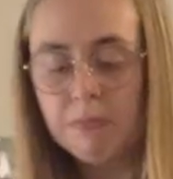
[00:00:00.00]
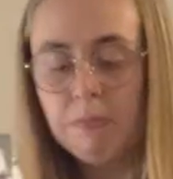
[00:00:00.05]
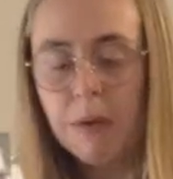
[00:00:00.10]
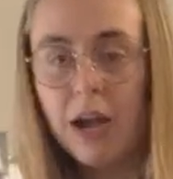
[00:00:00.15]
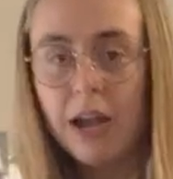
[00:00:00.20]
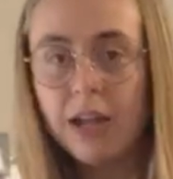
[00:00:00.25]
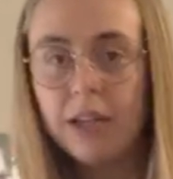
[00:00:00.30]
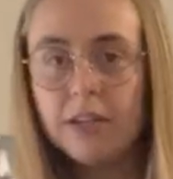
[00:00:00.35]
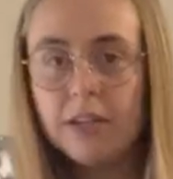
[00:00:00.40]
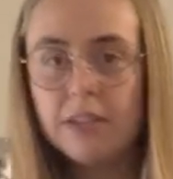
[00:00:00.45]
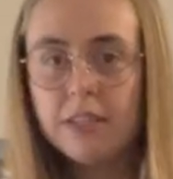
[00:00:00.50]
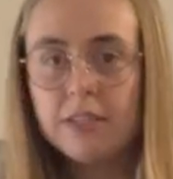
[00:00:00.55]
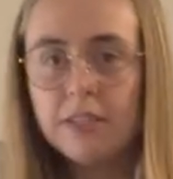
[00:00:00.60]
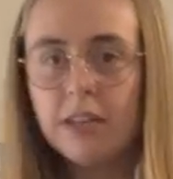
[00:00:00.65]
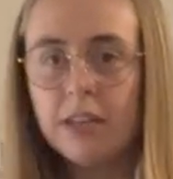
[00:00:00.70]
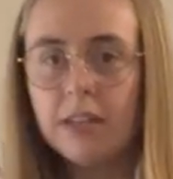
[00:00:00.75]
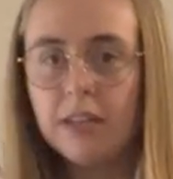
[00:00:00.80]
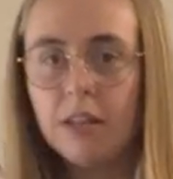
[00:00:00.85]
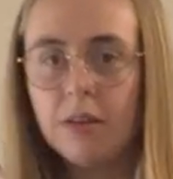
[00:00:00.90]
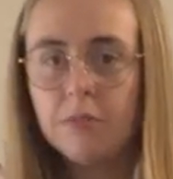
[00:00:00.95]
Mine,
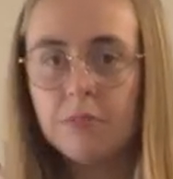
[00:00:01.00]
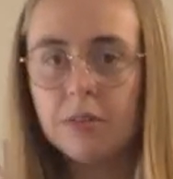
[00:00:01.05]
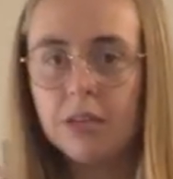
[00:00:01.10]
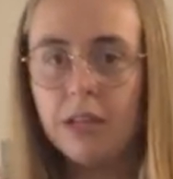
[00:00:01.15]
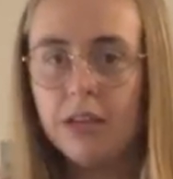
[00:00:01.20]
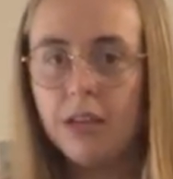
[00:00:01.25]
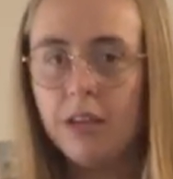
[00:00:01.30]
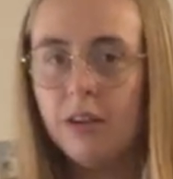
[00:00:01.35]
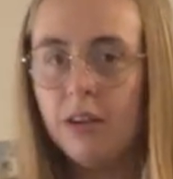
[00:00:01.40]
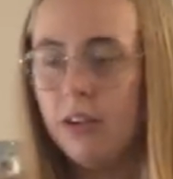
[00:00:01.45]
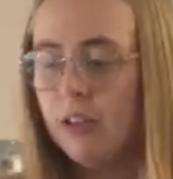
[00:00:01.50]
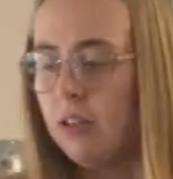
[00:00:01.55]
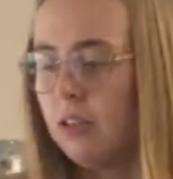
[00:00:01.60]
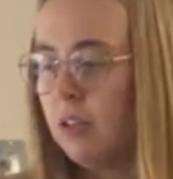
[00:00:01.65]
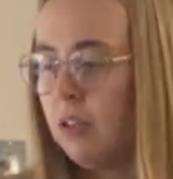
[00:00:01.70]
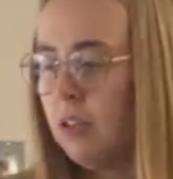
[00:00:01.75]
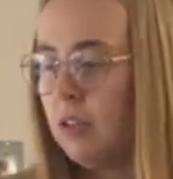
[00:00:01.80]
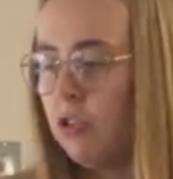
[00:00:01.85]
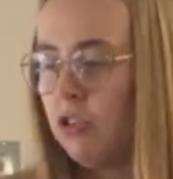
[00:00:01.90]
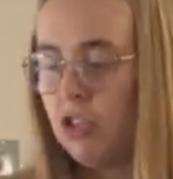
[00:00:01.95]
Salem's, and
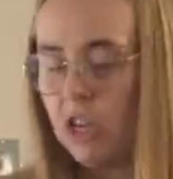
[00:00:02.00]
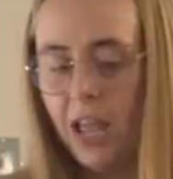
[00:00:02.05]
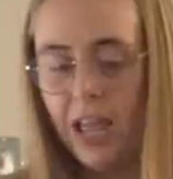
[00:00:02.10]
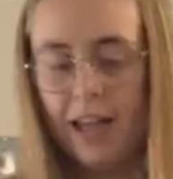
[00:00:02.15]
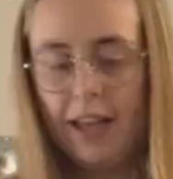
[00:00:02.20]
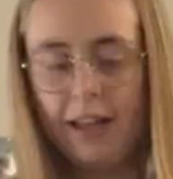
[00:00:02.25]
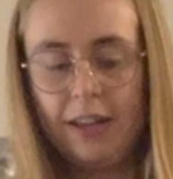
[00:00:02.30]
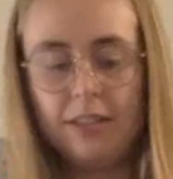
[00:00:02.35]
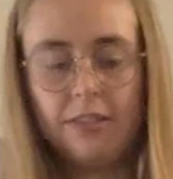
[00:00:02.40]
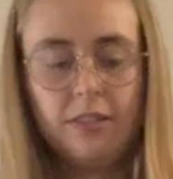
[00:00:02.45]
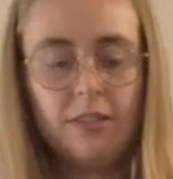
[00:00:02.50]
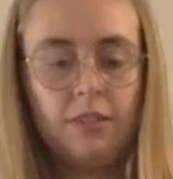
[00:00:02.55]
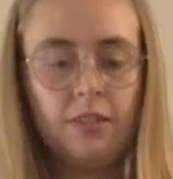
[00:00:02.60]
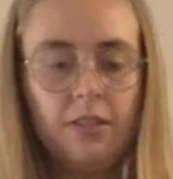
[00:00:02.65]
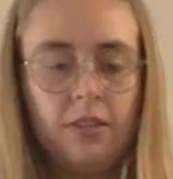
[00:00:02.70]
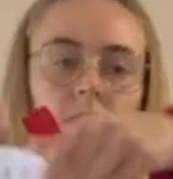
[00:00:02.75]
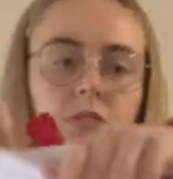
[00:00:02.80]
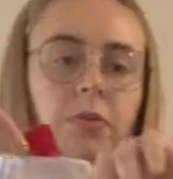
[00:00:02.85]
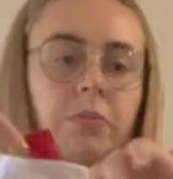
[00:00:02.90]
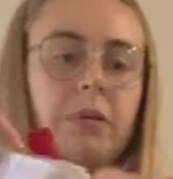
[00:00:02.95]
Chad's.
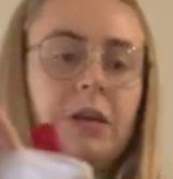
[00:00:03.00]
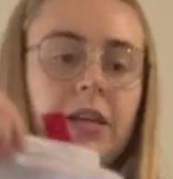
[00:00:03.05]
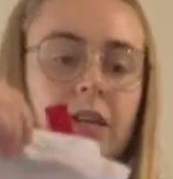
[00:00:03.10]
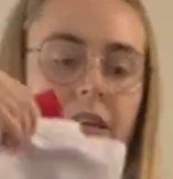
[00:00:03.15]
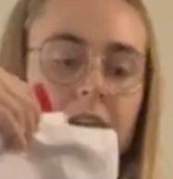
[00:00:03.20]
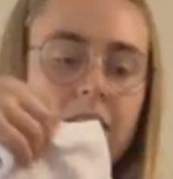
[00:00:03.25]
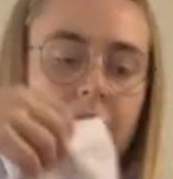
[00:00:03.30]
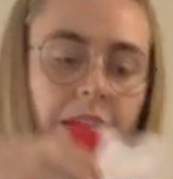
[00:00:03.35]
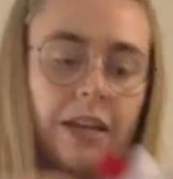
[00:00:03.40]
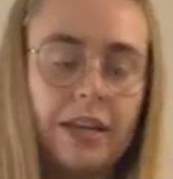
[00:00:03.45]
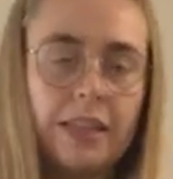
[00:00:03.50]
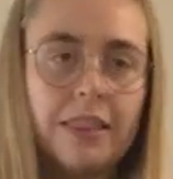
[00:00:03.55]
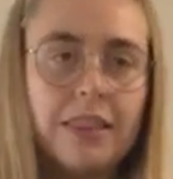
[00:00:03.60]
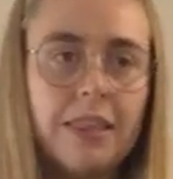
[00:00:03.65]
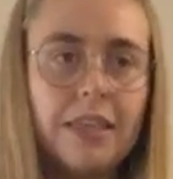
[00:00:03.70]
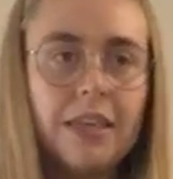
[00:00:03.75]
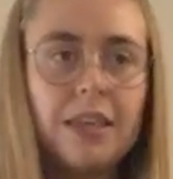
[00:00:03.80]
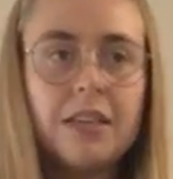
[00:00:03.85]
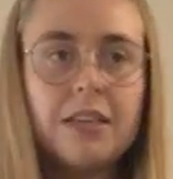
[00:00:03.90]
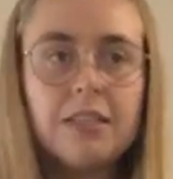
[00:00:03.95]
So I'm gonna need to get
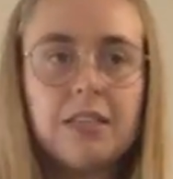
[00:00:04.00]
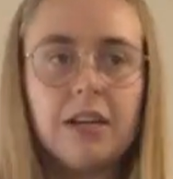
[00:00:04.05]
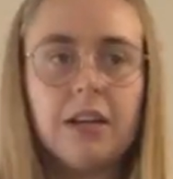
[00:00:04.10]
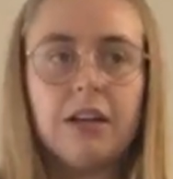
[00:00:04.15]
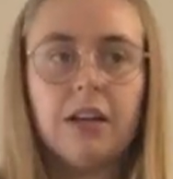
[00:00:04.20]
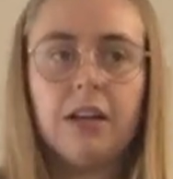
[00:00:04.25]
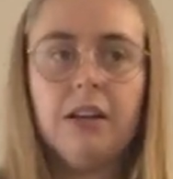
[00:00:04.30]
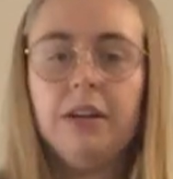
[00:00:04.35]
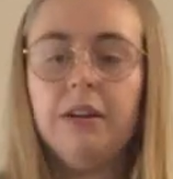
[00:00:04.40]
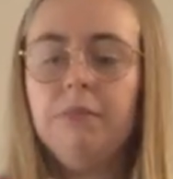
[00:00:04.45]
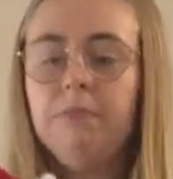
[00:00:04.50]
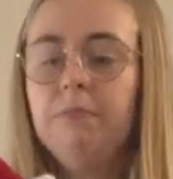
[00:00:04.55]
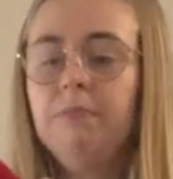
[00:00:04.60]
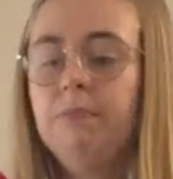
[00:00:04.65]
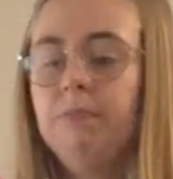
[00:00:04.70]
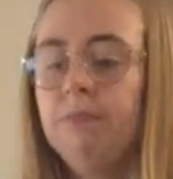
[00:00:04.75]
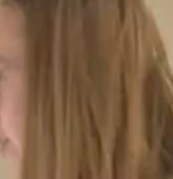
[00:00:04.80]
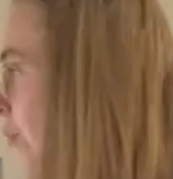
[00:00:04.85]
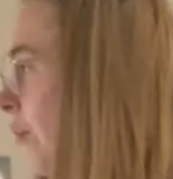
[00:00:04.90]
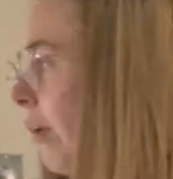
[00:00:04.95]
these hung up.
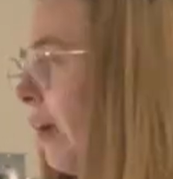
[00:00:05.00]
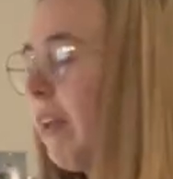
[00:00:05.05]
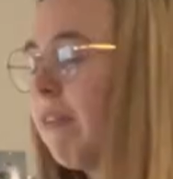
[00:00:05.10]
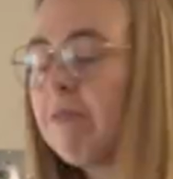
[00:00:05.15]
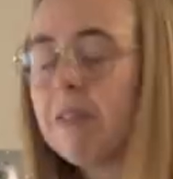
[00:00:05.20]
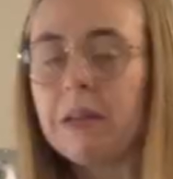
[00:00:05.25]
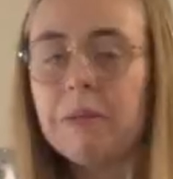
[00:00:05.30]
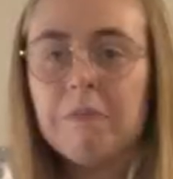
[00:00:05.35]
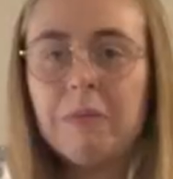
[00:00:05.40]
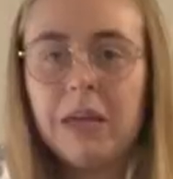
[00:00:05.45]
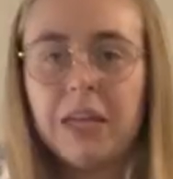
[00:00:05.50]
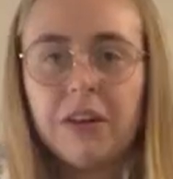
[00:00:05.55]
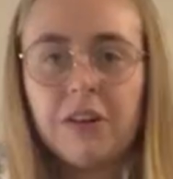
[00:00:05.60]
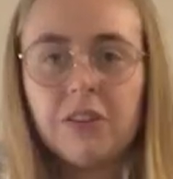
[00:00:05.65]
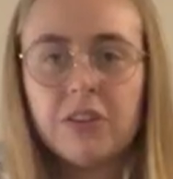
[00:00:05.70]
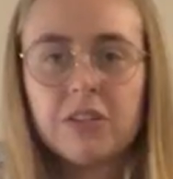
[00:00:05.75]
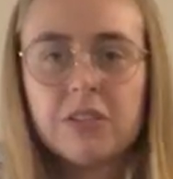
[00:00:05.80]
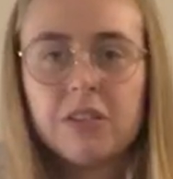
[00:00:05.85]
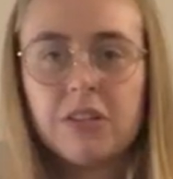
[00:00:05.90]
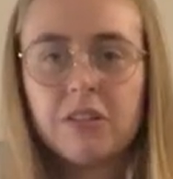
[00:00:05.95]
Do I have command
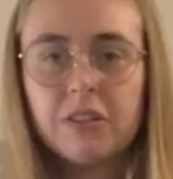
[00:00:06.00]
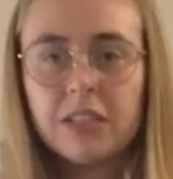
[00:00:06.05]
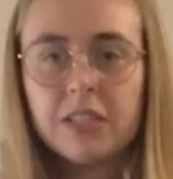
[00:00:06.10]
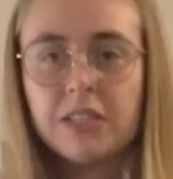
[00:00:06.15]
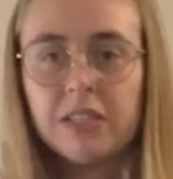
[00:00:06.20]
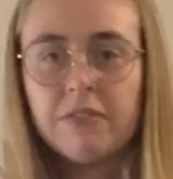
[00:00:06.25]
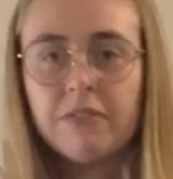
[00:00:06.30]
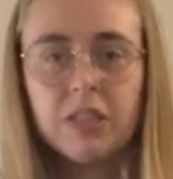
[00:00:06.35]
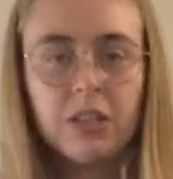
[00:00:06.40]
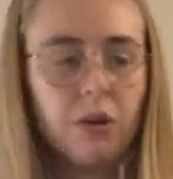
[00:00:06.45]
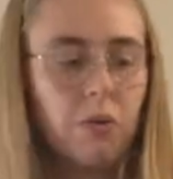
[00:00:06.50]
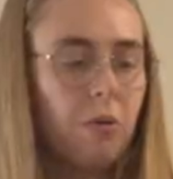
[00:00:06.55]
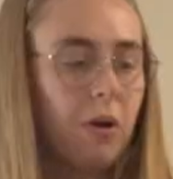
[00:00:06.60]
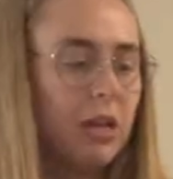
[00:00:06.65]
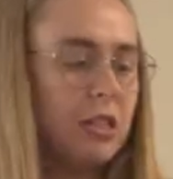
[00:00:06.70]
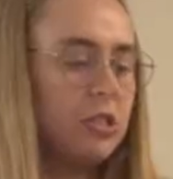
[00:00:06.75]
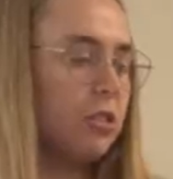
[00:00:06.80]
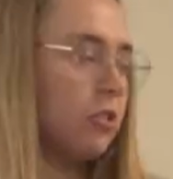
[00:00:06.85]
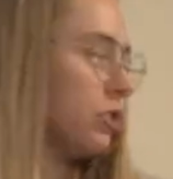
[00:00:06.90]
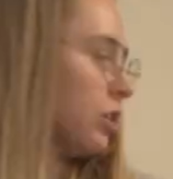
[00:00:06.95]
hooks though? That's even the
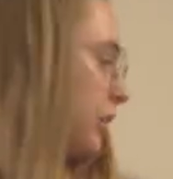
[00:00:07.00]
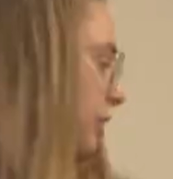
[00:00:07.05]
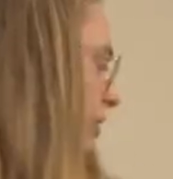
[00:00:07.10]
question.